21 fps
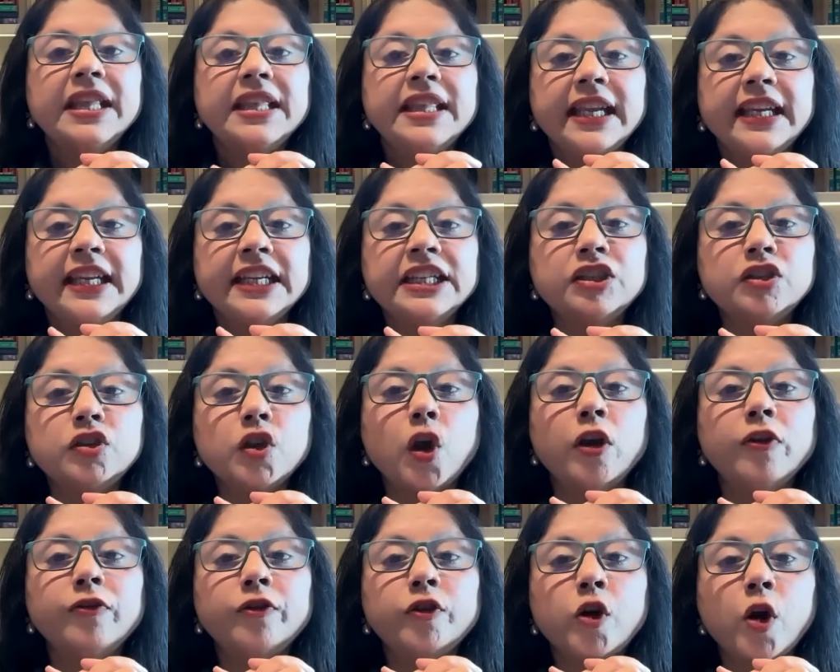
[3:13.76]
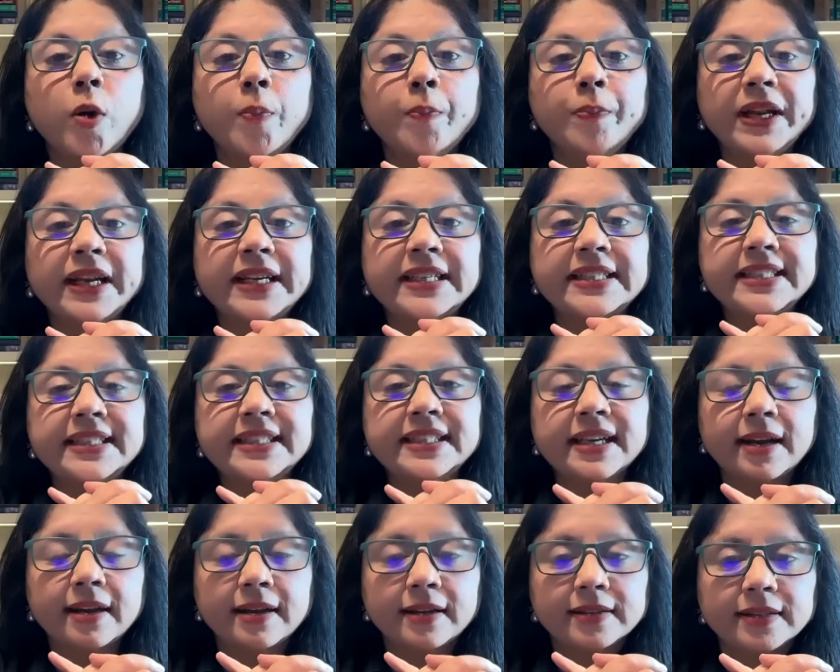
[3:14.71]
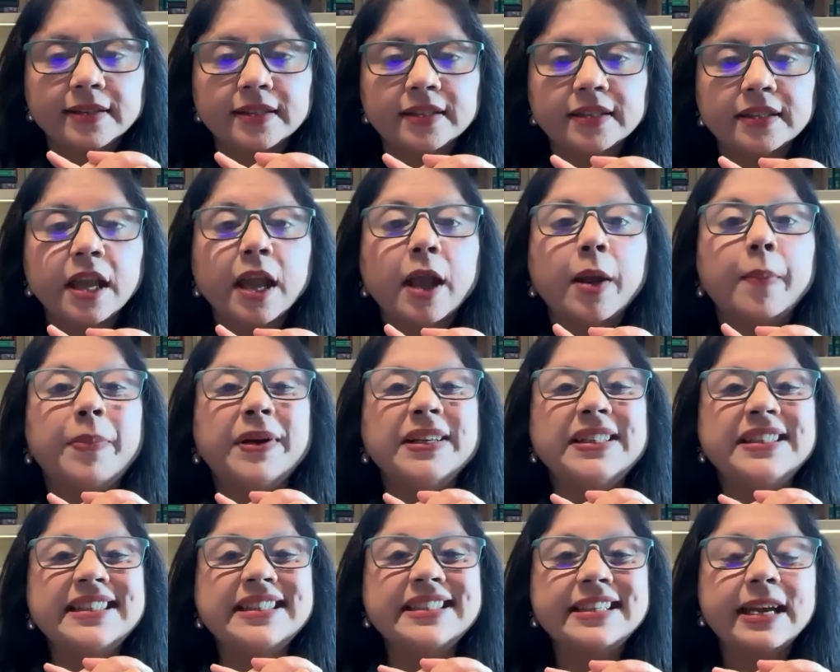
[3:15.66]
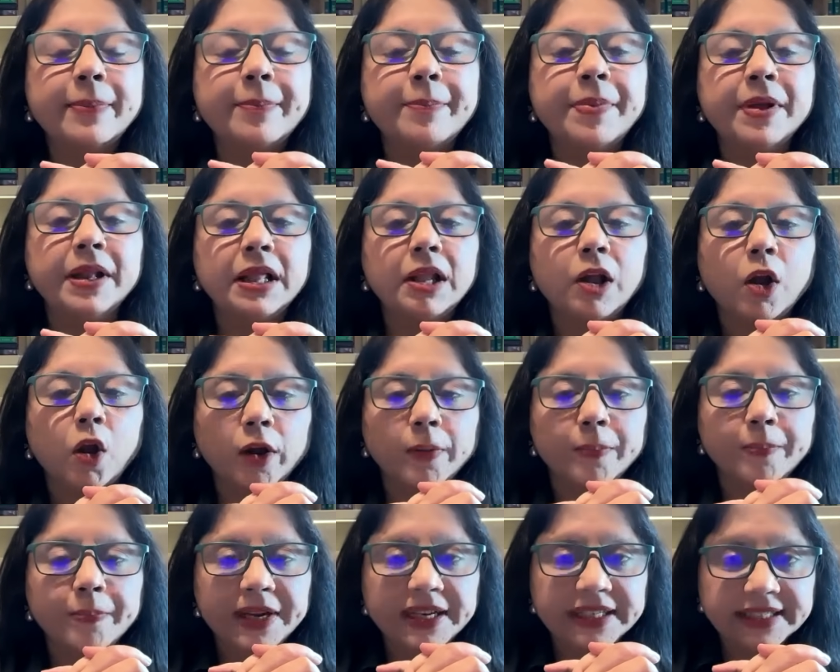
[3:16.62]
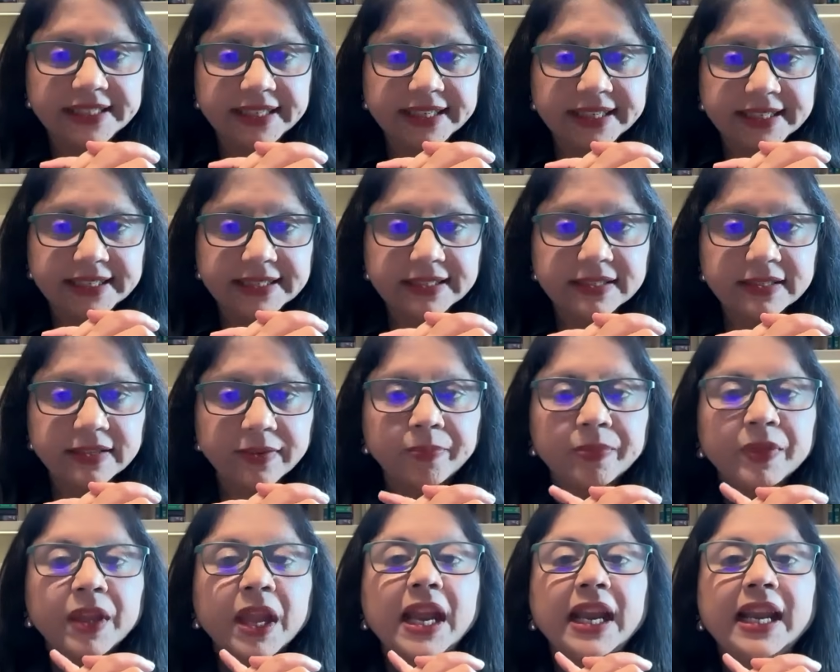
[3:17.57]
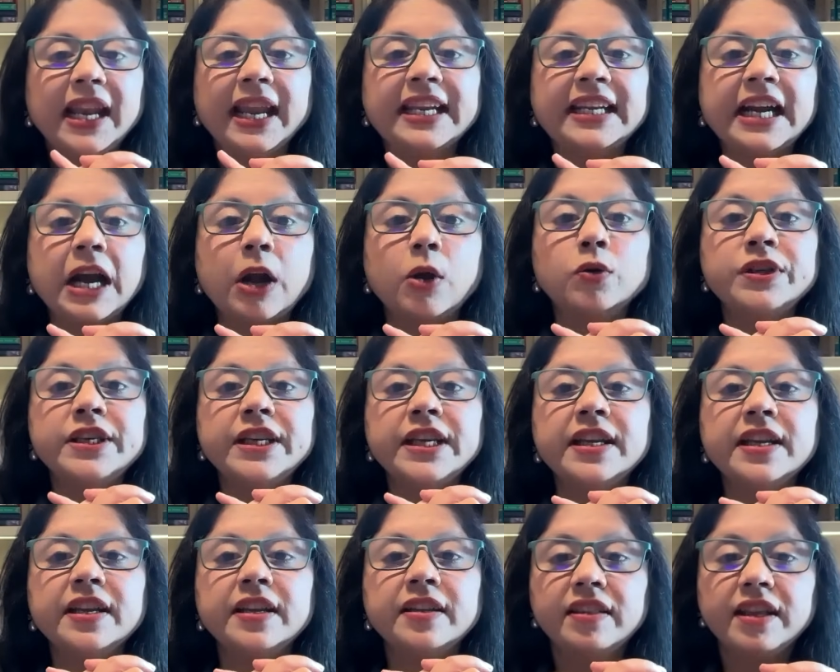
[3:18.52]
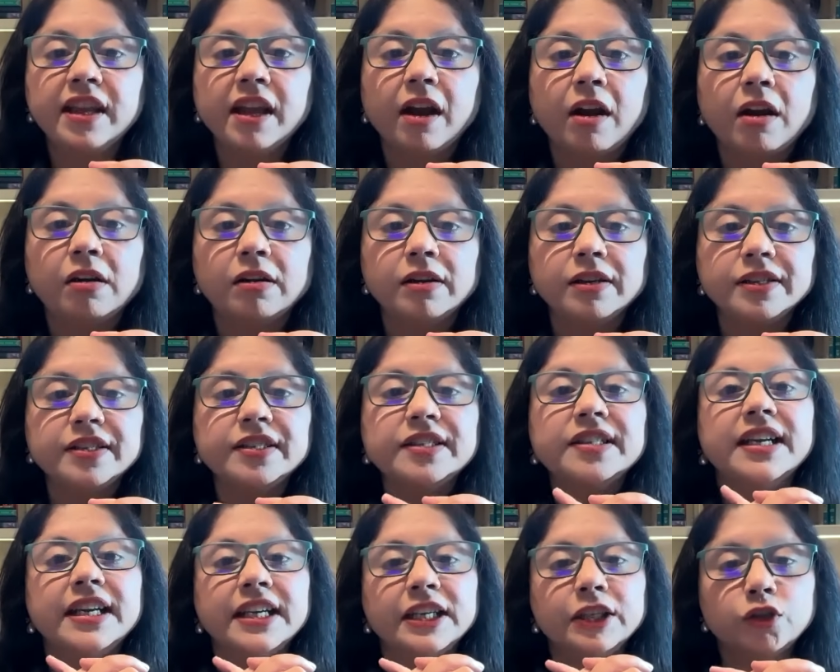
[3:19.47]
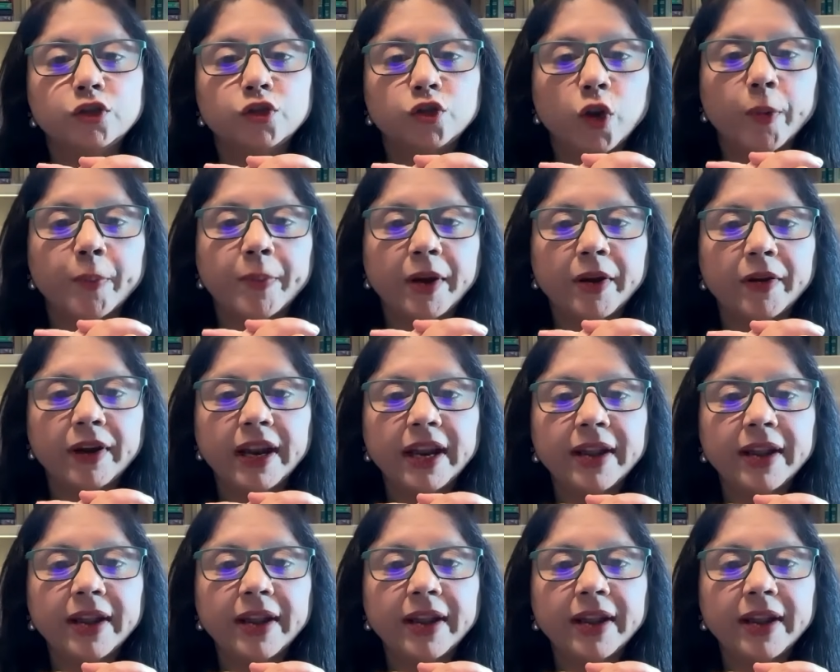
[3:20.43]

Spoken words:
They can solve complex tasks but stumble on basics, like counting the R's in strawberry.